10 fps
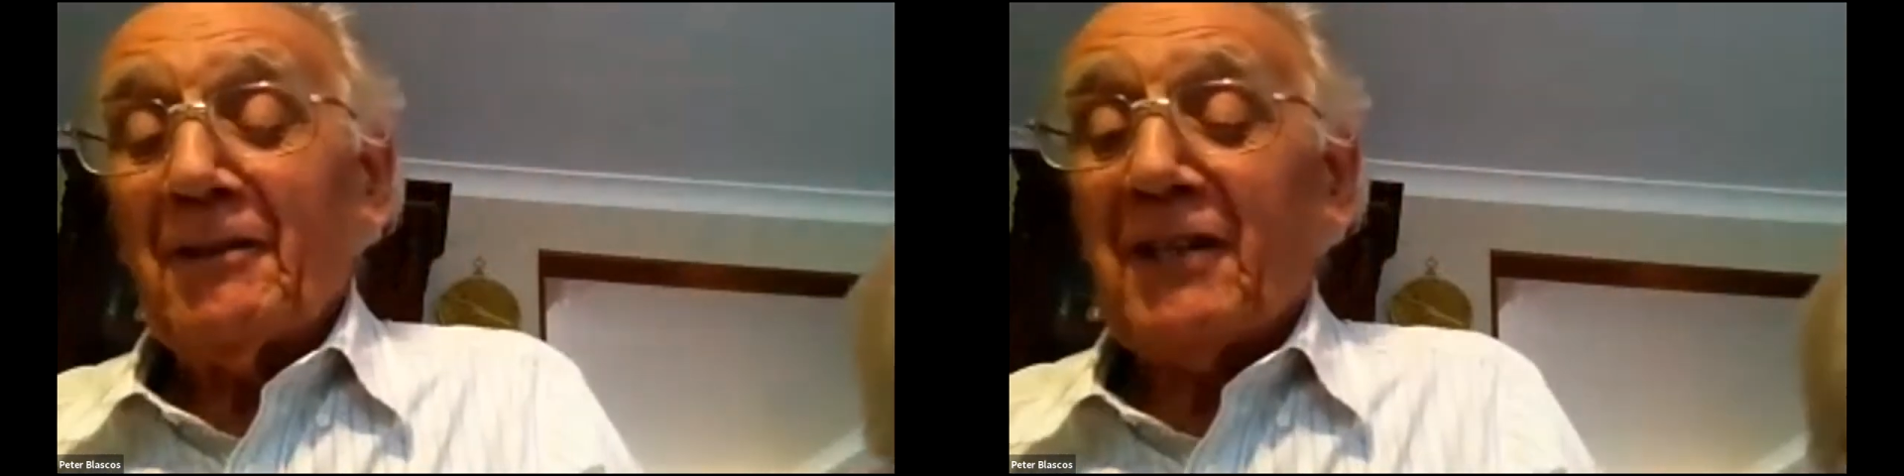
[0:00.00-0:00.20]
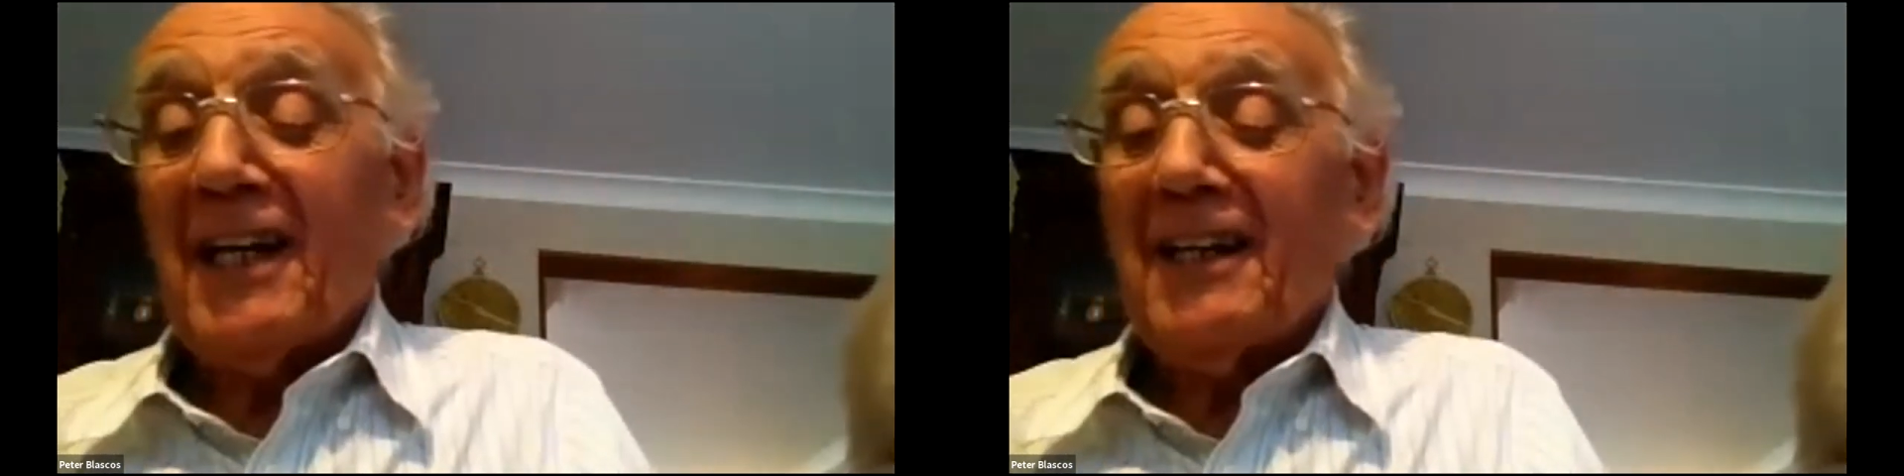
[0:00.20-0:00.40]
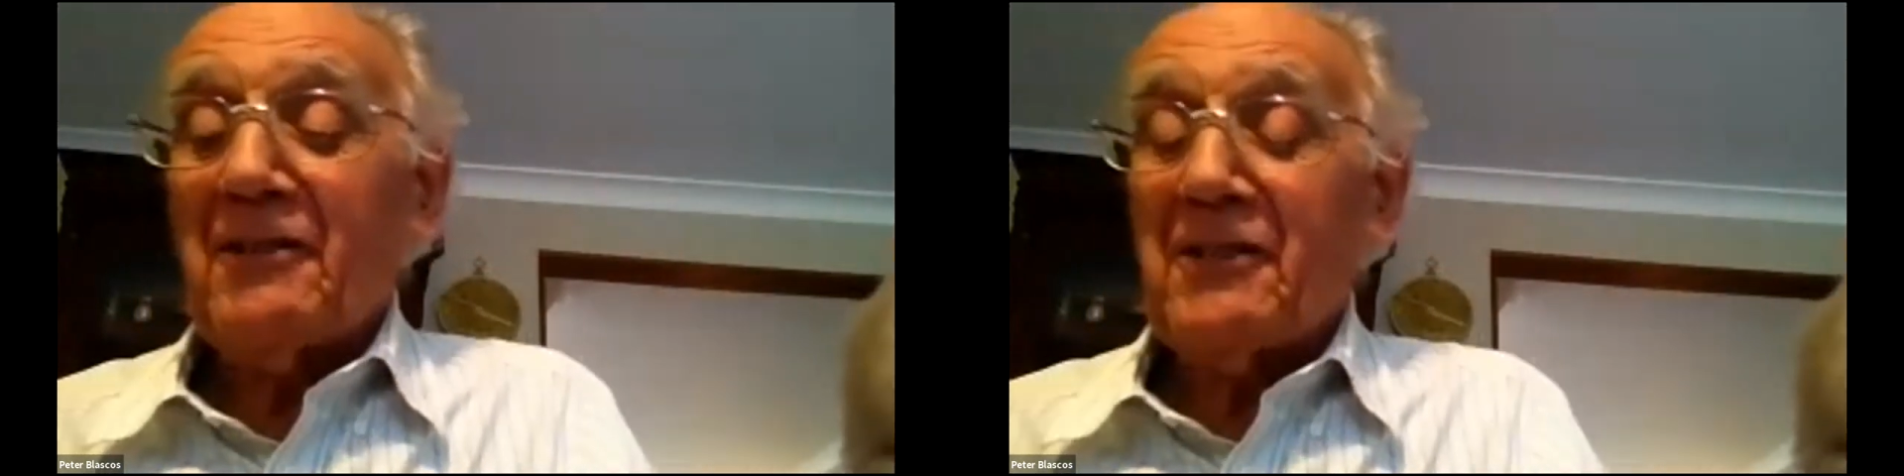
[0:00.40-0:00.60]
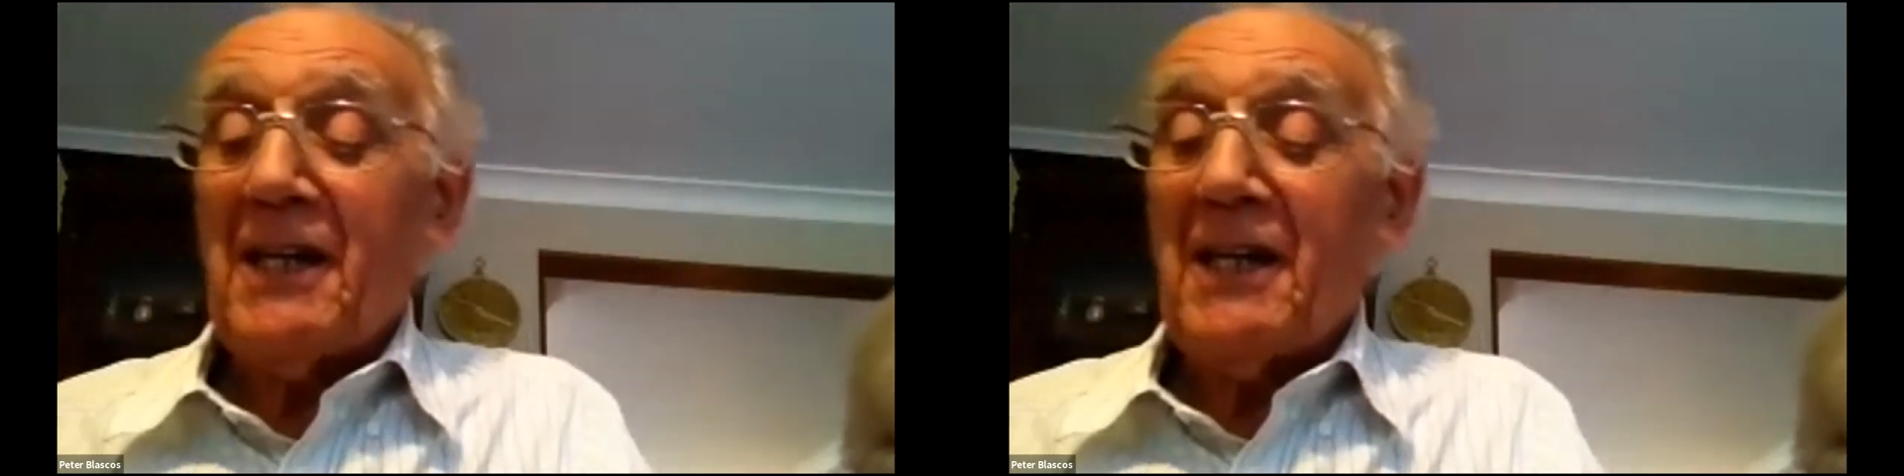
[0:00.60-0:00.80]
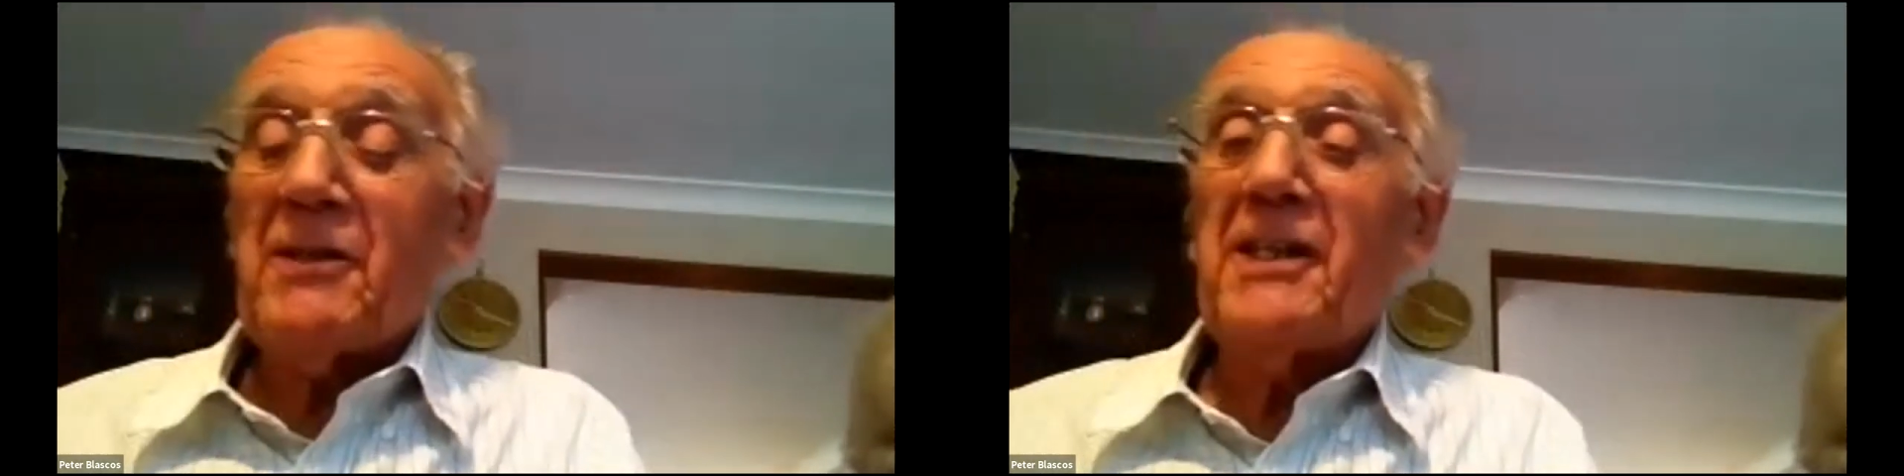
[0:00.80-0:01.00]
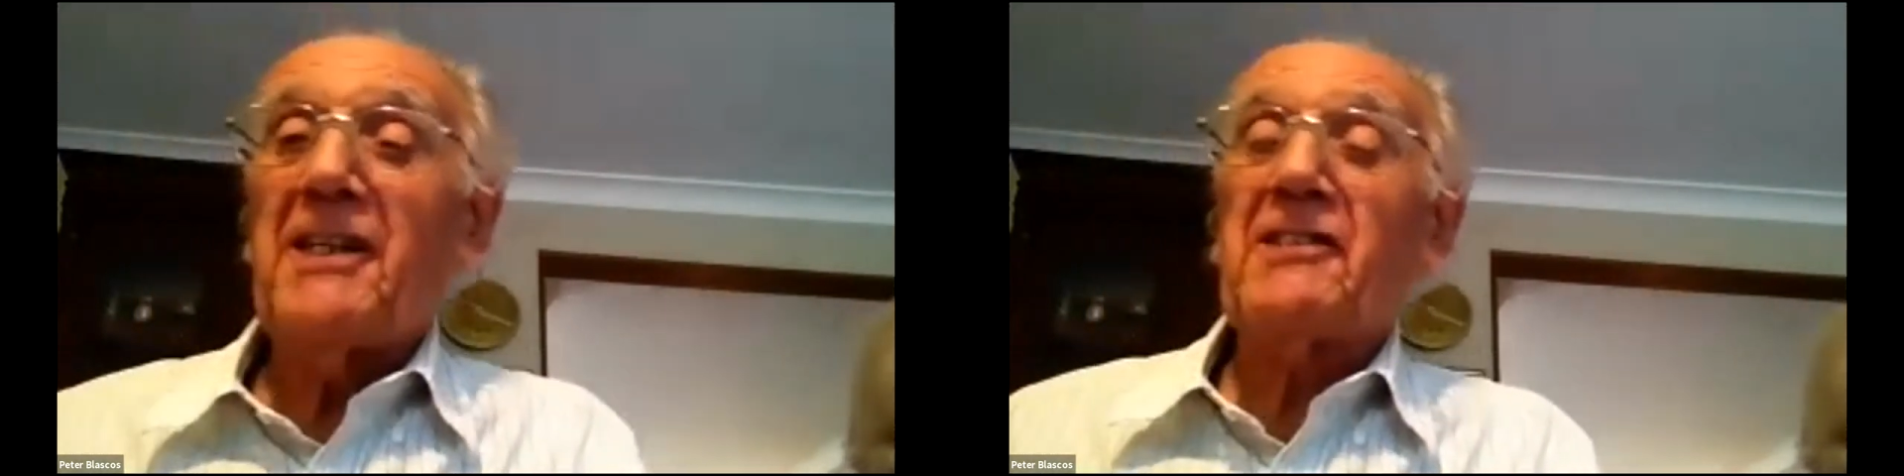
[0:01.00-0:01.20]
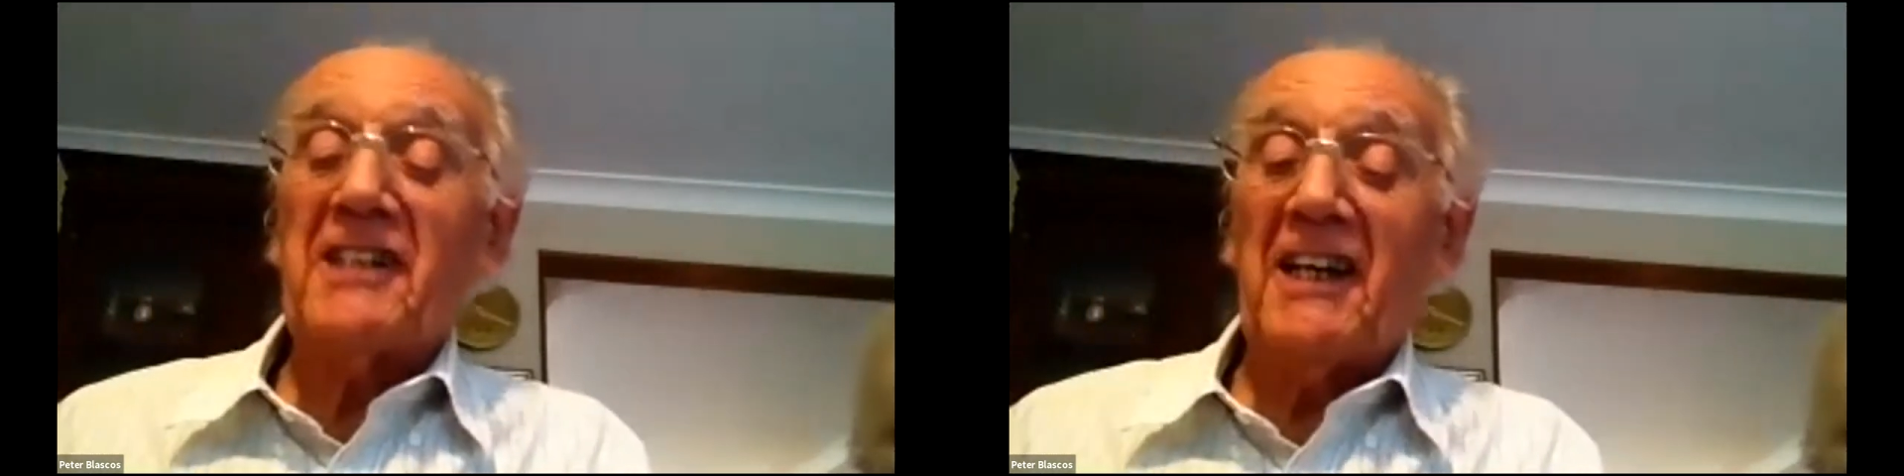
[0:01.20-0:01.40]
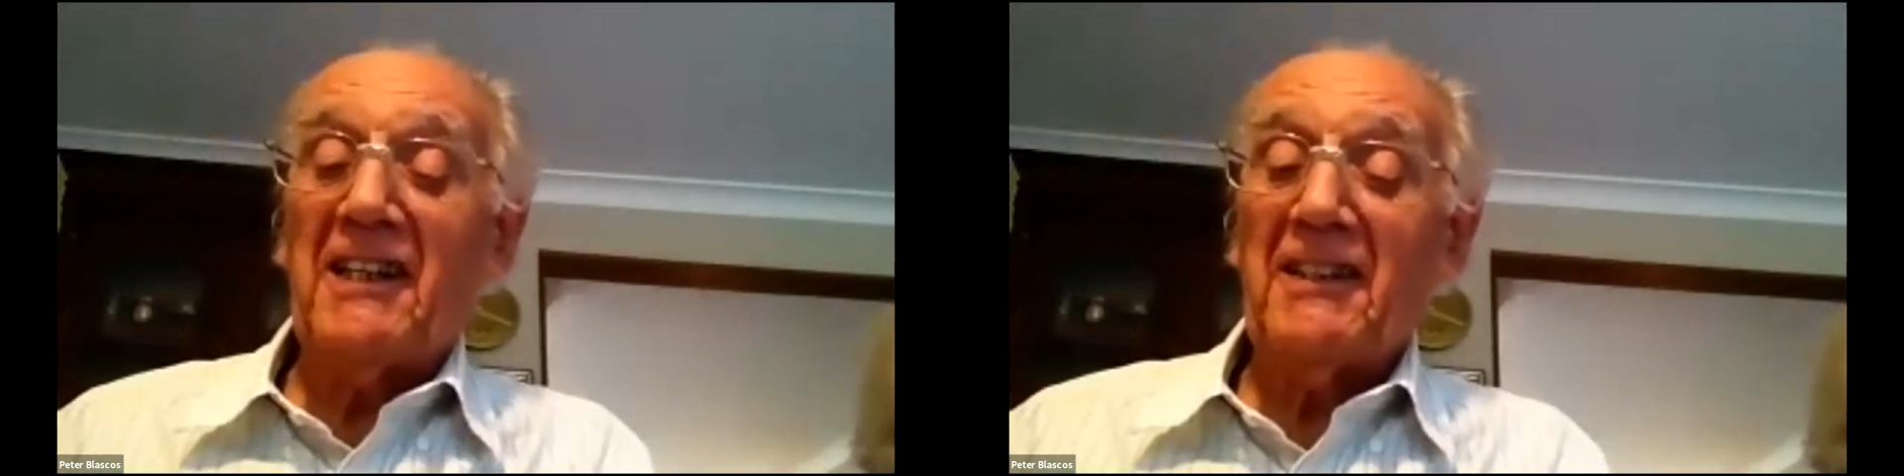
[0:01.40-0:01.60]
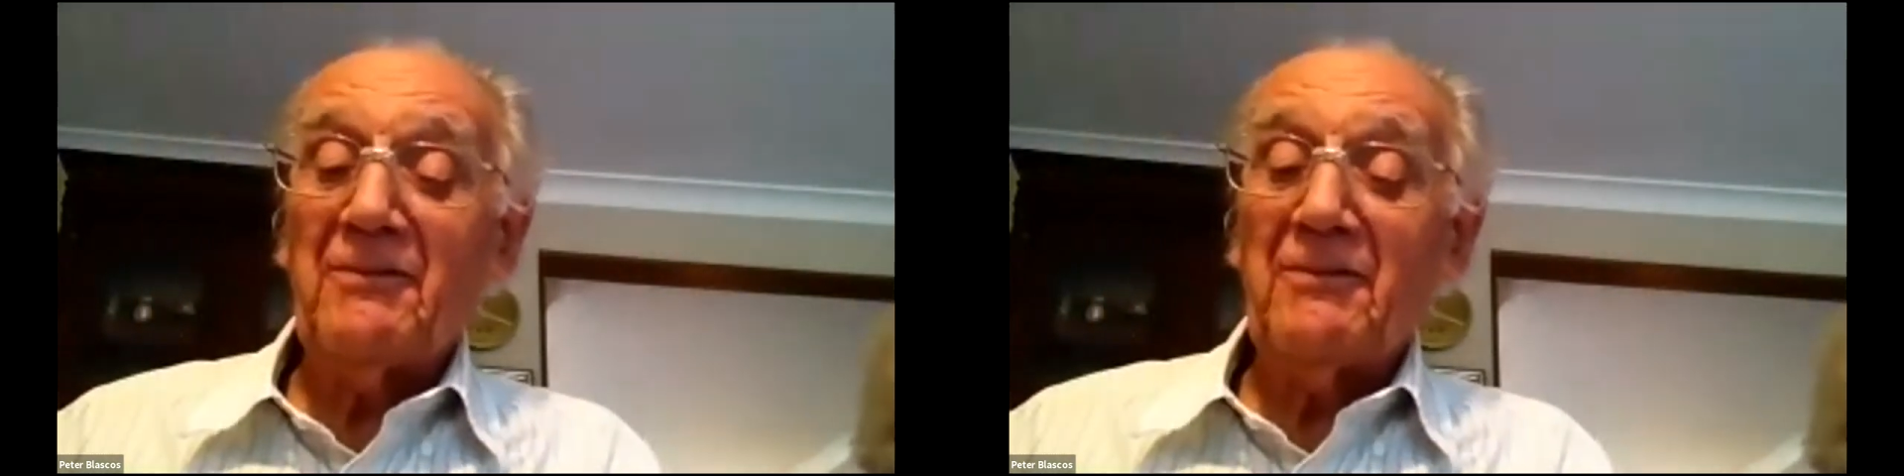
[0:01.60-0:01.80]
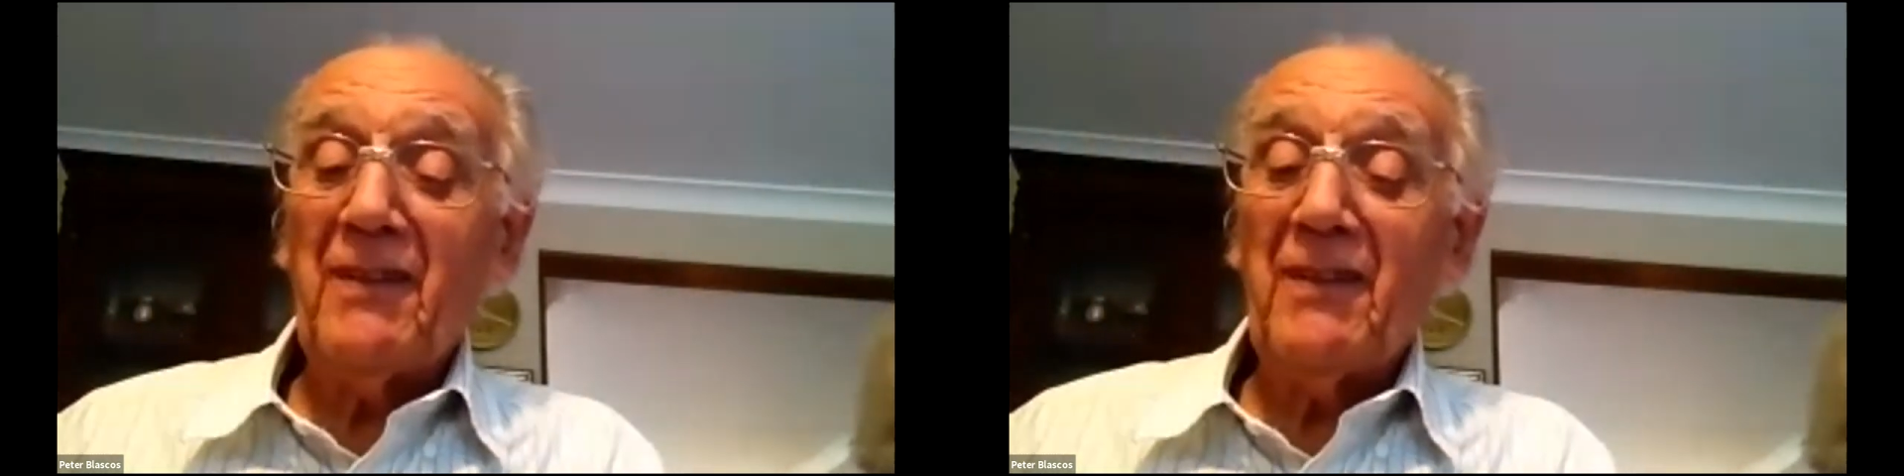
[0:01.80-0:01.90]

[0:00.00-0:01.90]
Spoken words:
tell of steps he has taken